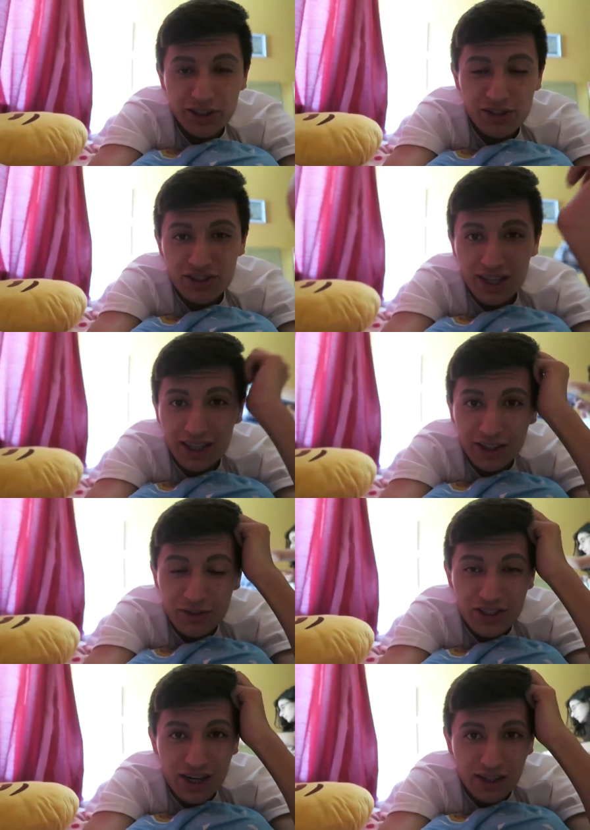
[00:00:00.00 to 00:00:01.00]
a huge thank you
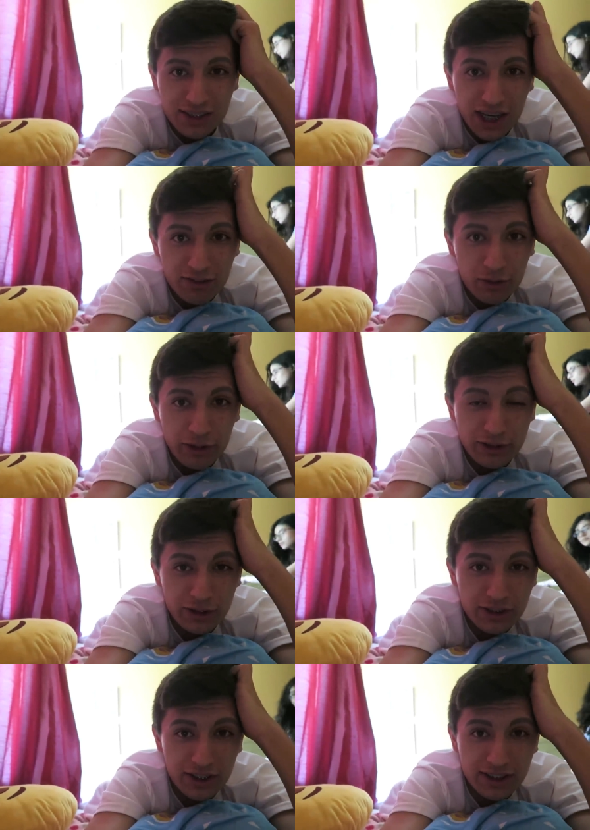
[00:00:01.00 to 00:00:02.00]
and shout out to everyone who's
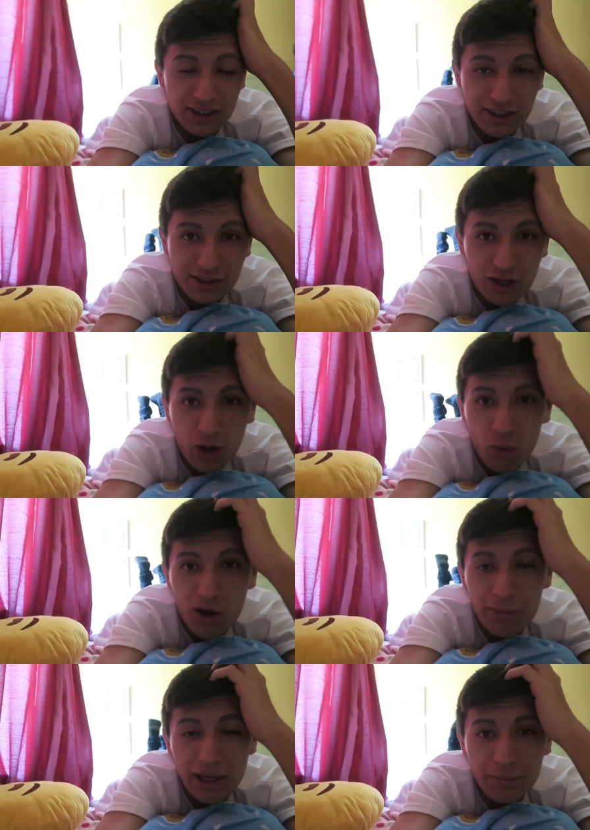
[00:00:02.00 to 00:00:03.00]
using the Sneaker Talk
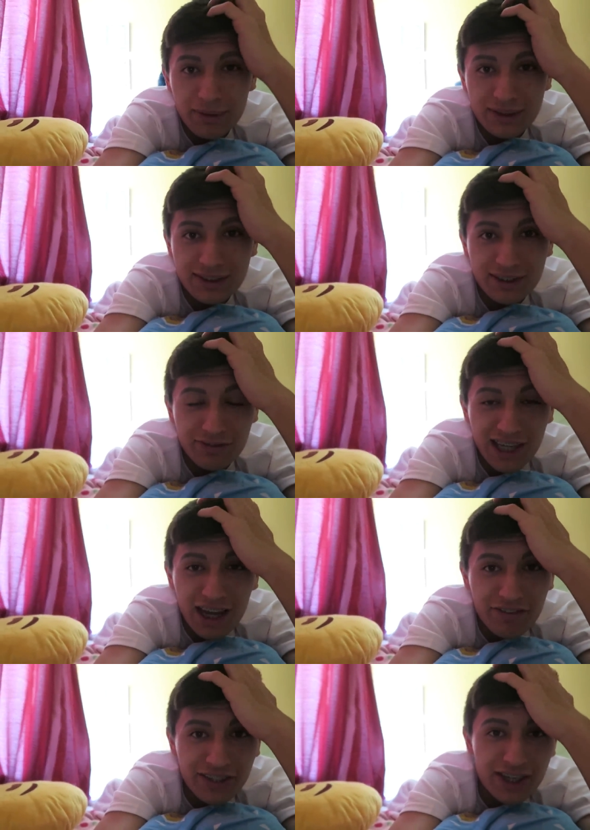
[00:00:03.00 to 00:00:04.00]
wallpapers. If you haven't